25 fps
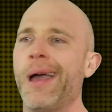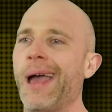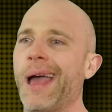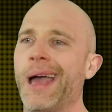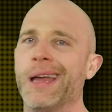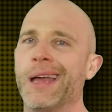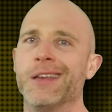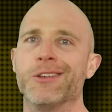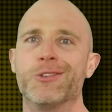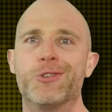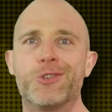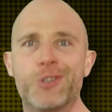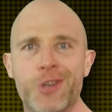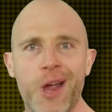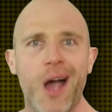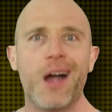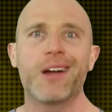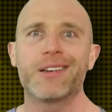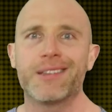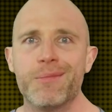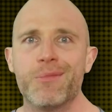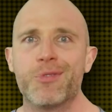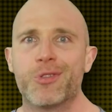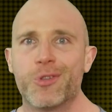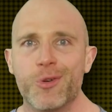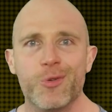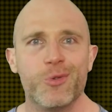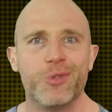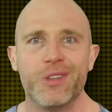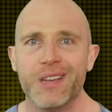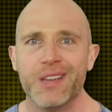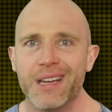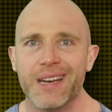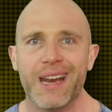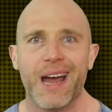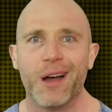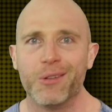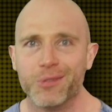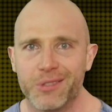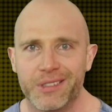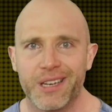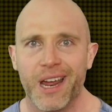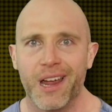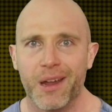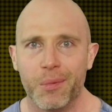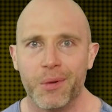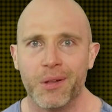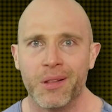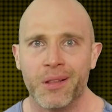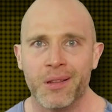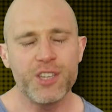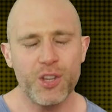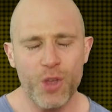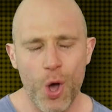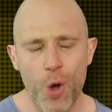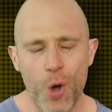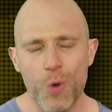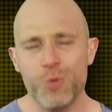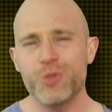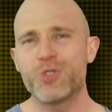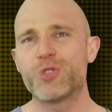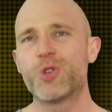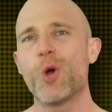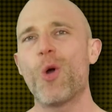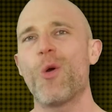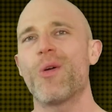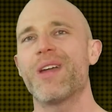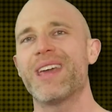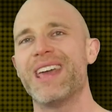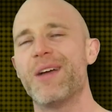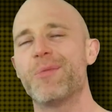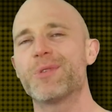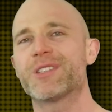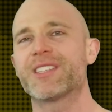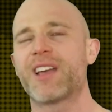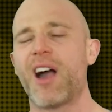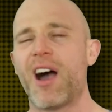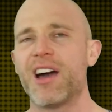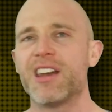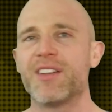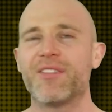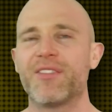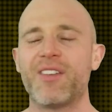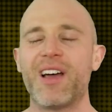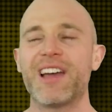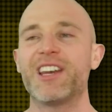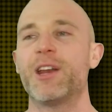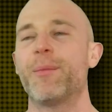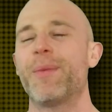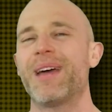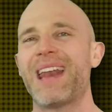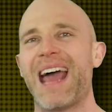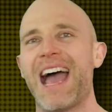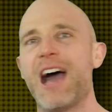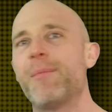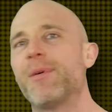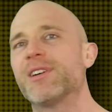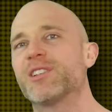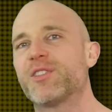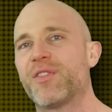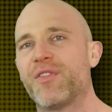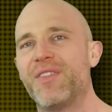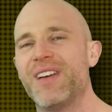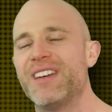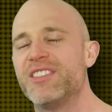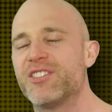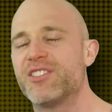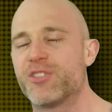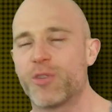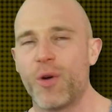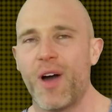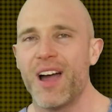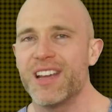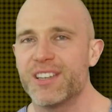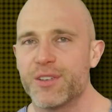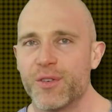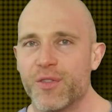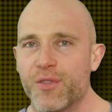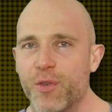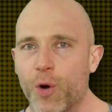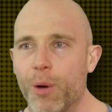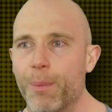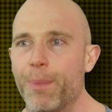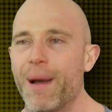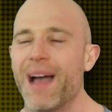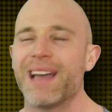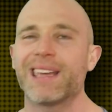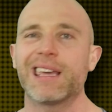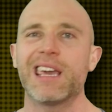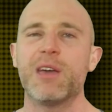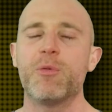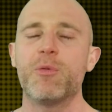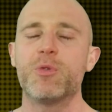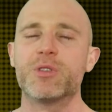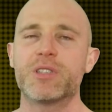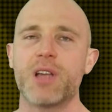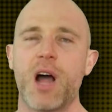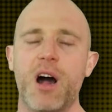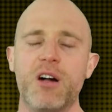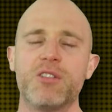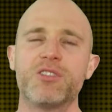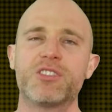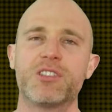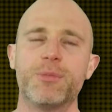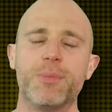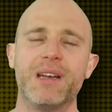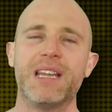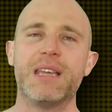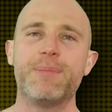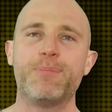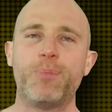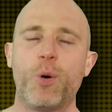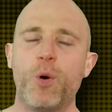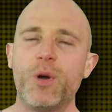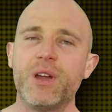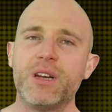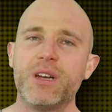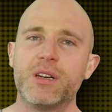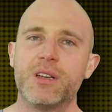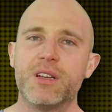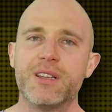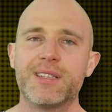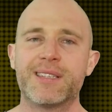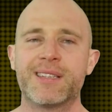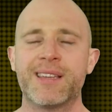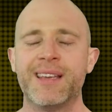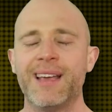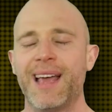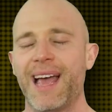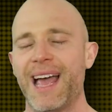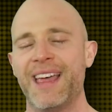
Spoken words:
and chucked him through the announce table. So the whole story here was kind of like, no matter how much Finn tried to fought back, it was ultimately pointless.